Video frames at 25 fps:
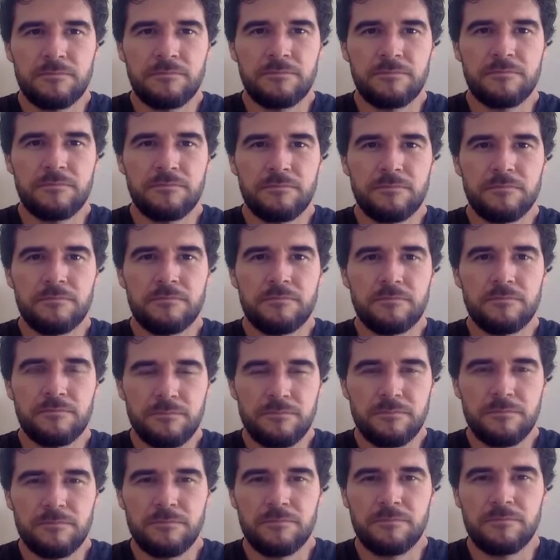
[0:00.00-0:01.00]

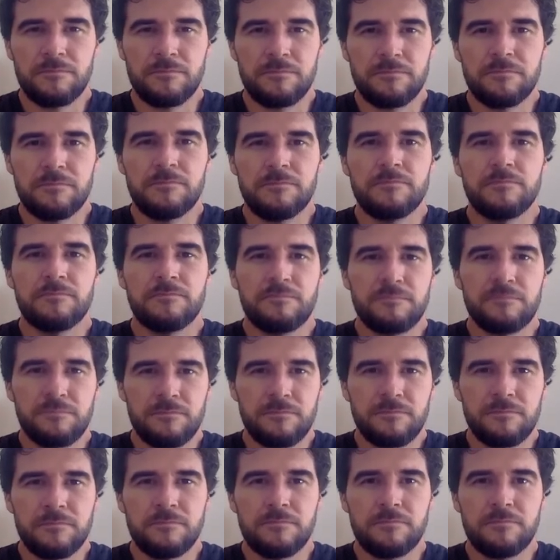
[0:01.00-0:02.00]

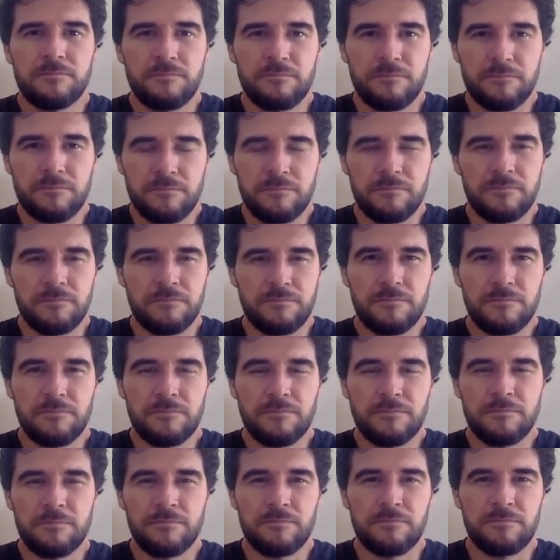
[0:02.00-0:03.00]

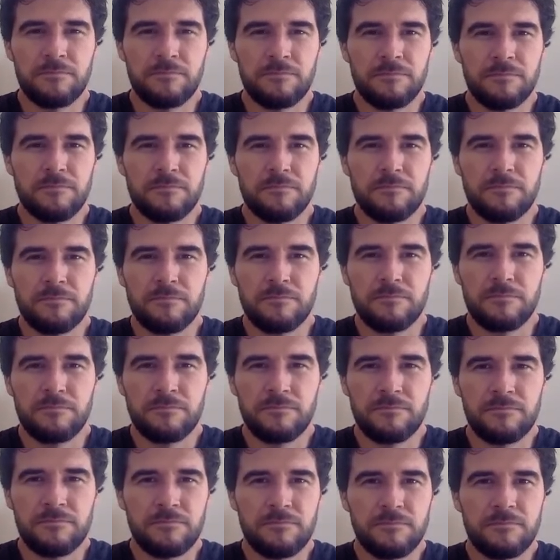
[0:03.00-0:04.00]

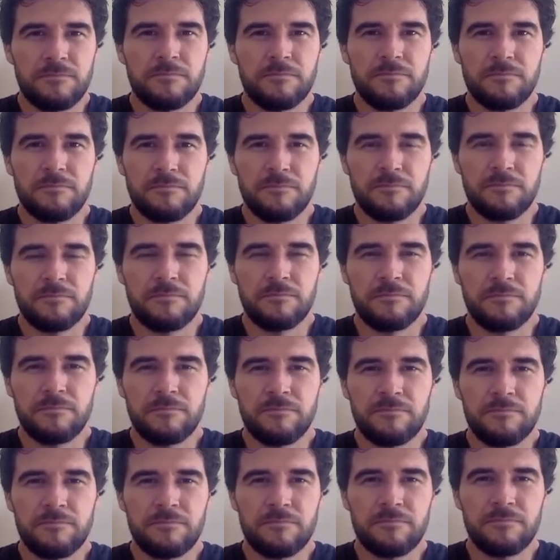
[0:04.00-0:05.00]

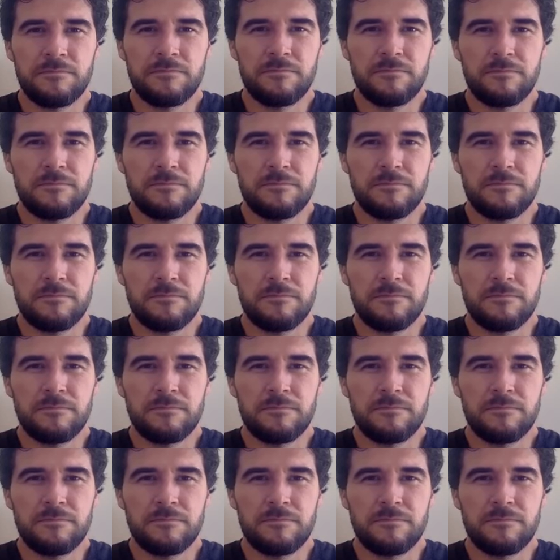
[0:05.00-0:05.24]
[no speech]